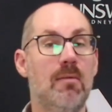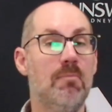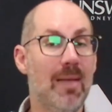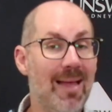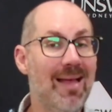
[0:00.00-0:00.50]

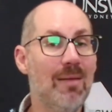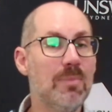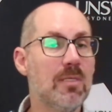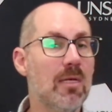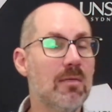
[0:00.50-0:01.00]

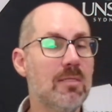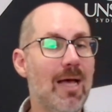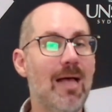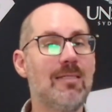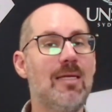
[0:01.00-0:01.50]
Perhaps a
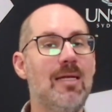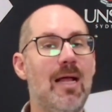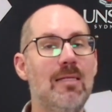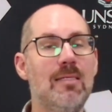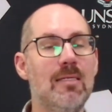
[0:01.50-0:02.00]
task
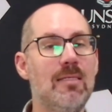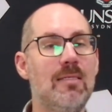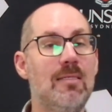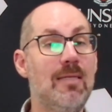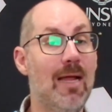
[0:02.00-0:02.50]
analysis
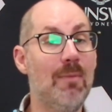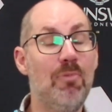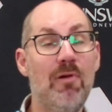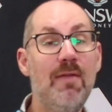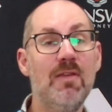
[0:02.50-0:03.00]
done
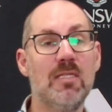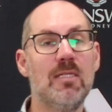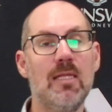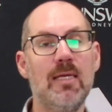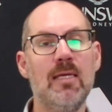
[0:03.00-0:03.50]

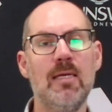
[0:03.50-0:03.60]
previously